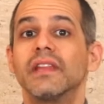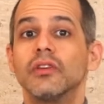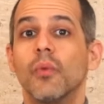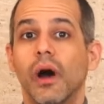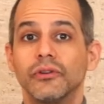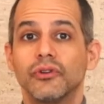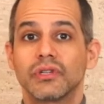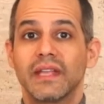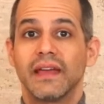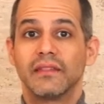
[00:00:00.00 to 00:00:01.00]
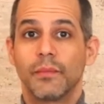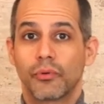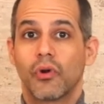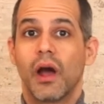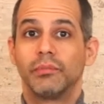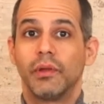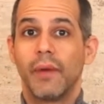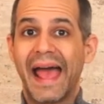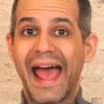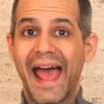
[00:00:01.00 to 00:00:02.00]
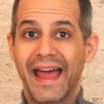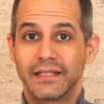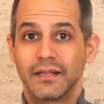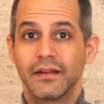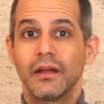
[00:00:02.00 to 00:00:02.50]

that you understand the problem at.